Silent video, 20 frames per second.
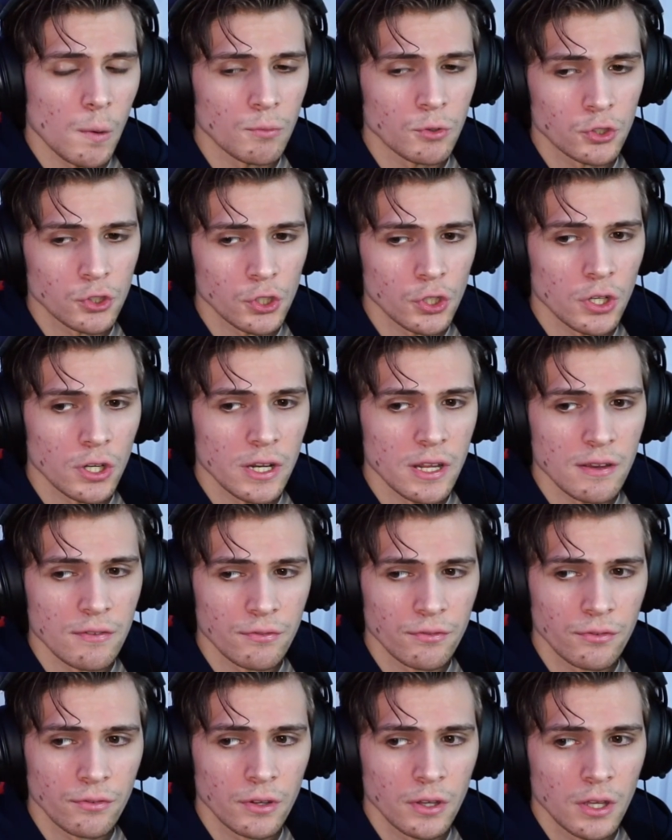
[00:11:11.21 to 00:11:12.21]
I'm sure
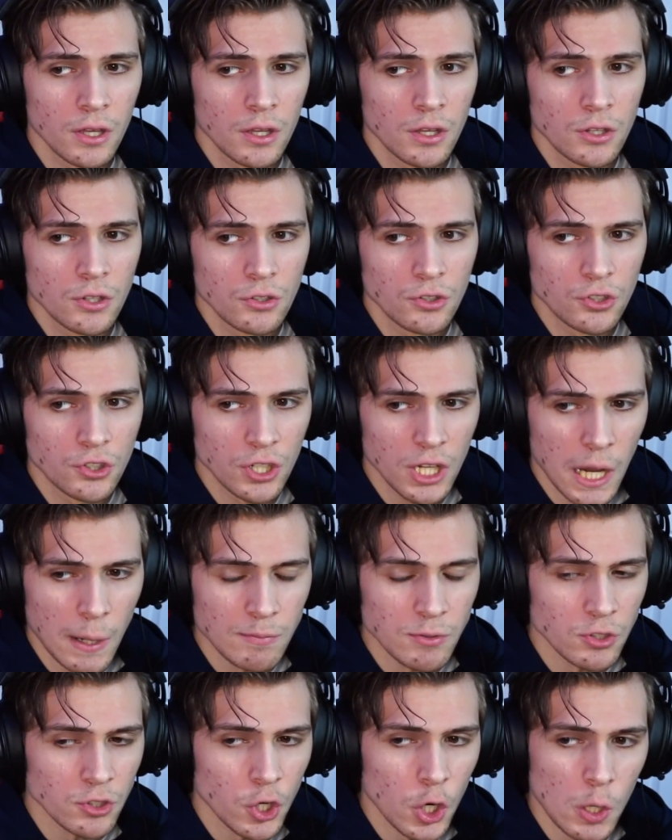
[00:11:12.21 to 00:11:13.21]
if she
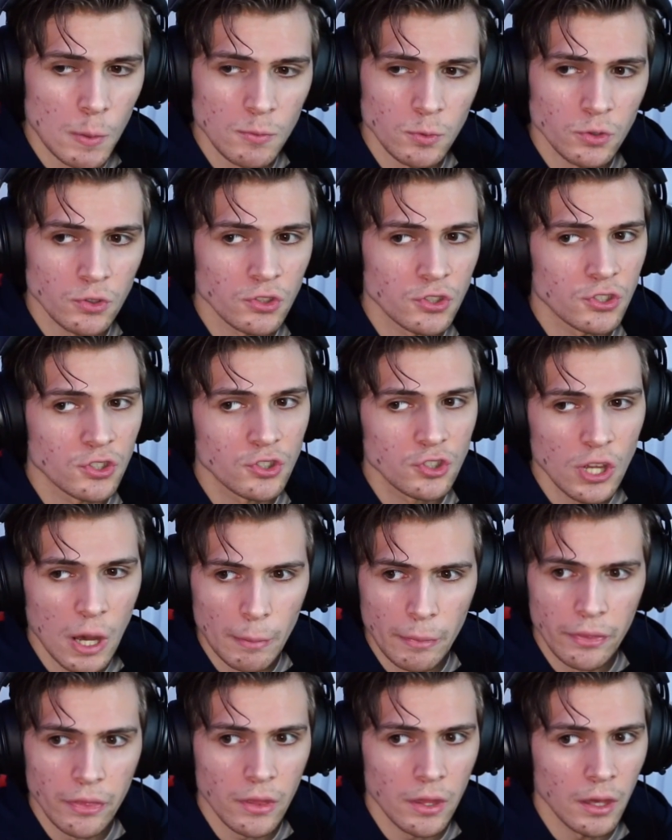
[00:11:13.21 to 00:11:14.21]
comes to terms with
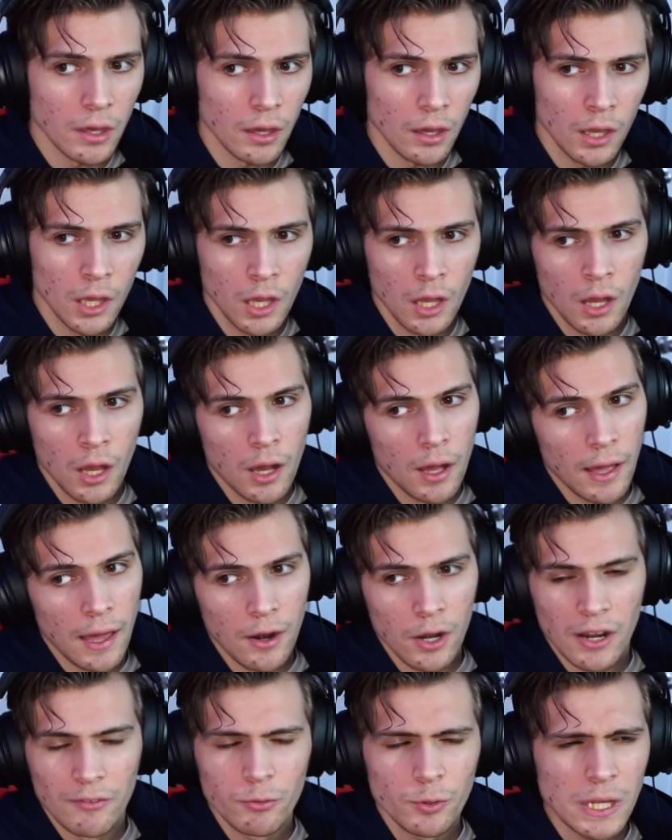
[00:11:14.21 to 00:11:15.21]
something. I
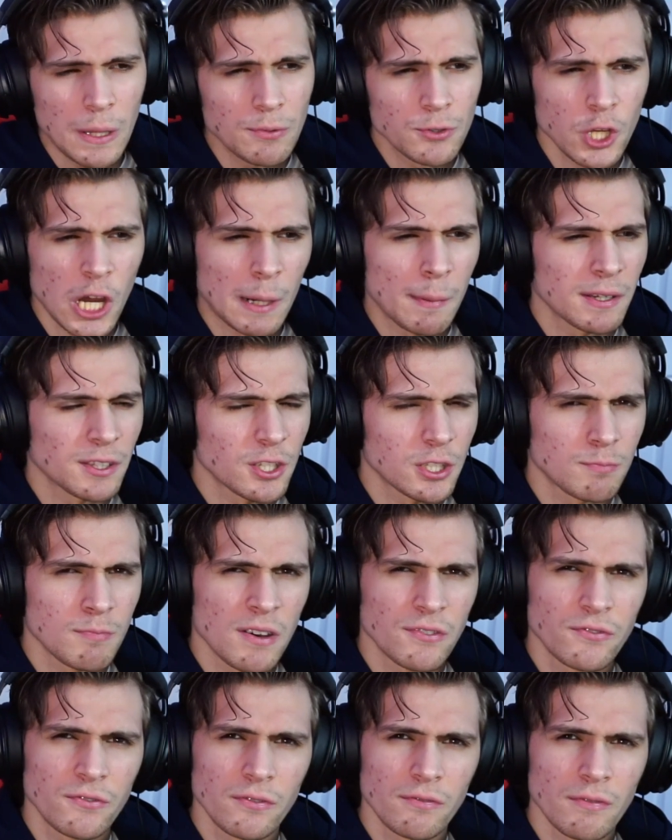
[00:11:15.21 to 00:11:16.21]
don't know. Everyone keeps talking about this